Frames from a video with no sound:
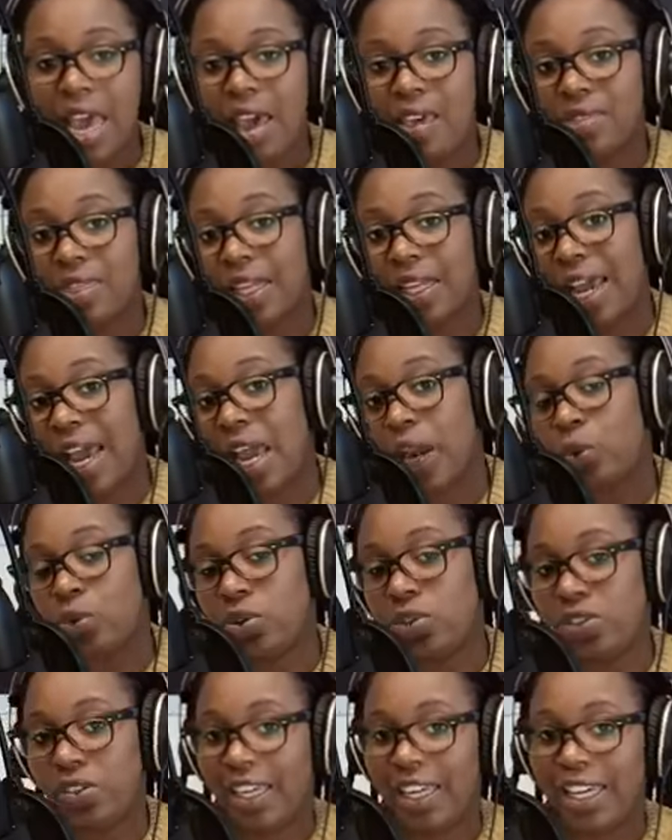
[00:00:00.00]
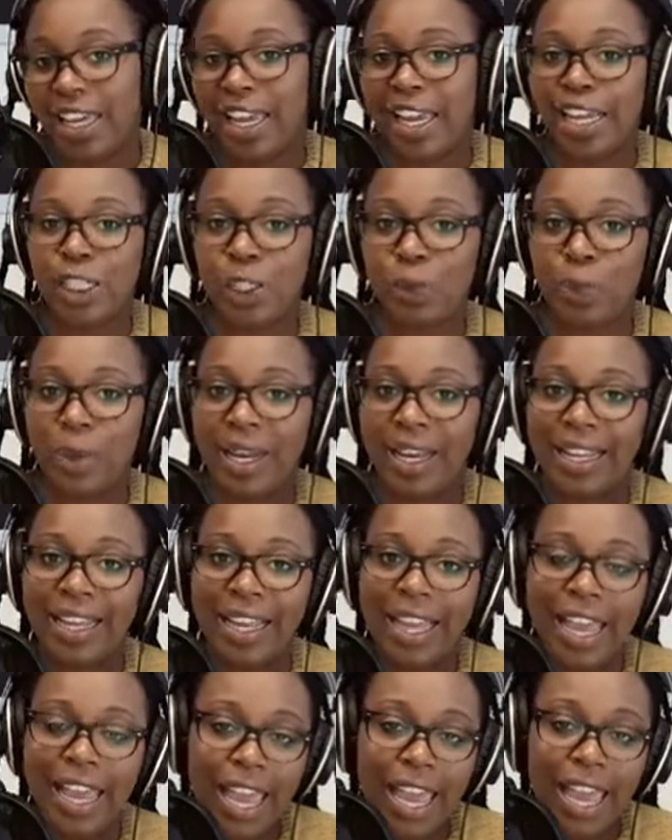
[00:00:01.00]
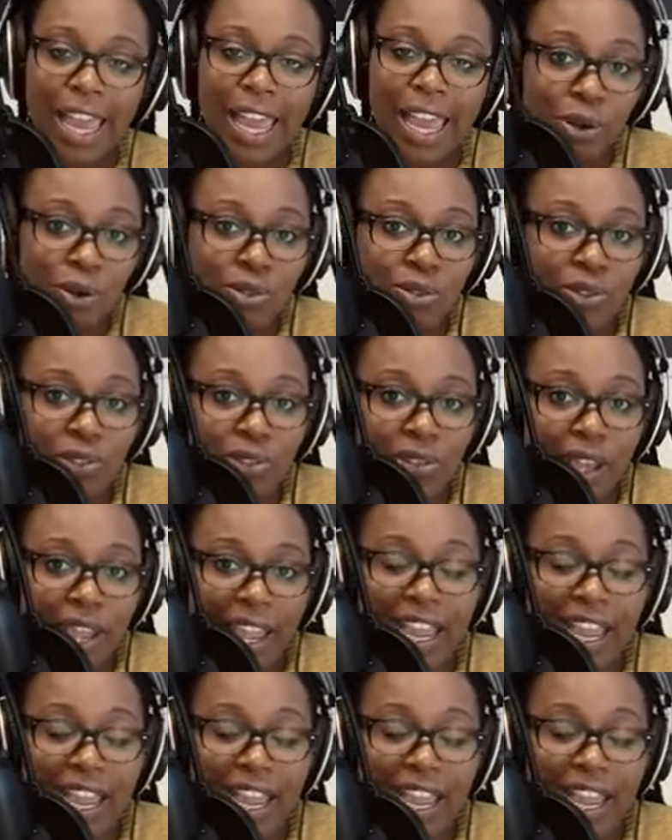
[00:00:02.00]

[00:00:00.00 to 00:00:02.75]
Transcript: then I will say ik spreek Engels,